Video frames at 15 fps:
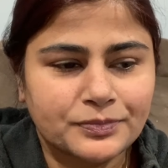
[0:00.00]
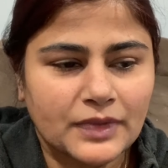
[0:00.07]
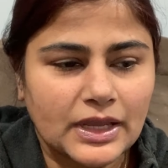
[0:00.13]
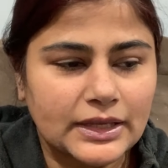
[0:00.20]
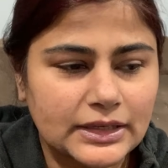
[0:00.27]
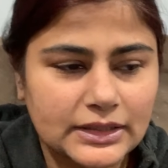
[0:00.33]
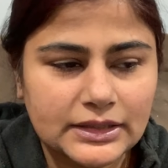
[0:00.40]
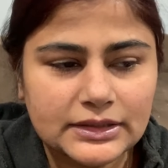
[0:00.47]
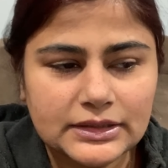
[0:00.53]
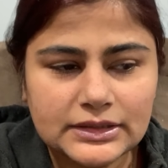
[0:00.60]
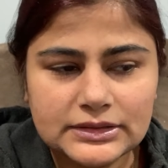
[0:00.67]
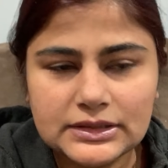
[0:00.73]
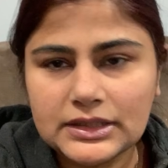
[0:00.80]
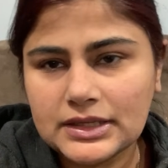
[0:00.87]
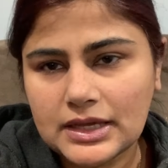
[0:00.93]
illegally
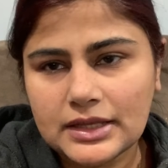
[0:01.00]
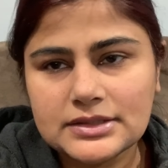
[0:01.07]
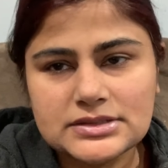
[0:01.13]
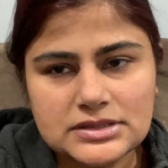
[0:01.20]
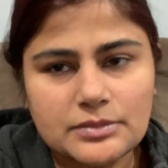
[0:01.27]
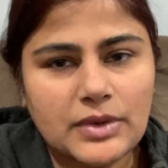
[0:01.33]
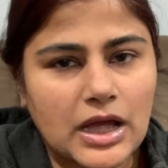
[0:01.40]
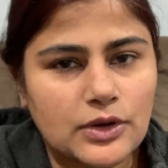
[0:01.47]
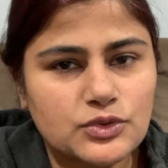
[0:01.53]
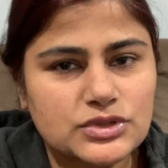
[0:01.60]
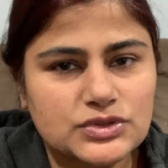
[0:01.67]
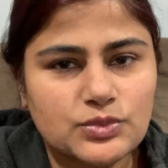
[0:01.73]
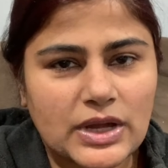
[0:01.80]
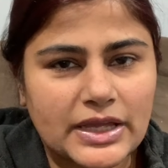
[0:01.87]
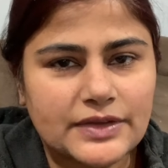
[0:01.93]
they can some
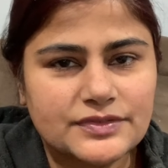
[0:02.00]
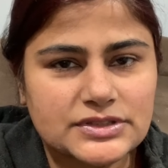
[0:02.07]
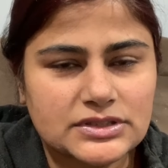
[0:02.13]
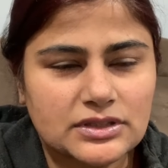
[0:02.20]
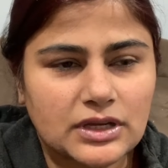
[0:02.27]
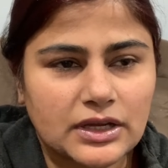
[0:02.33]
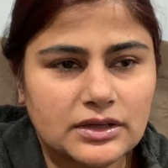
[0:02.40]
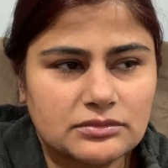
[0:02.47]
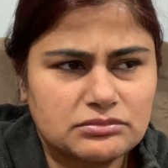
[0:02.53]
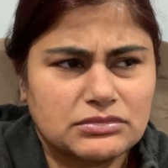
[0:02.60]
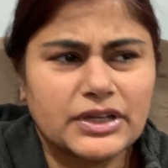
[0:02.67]
housewives uh,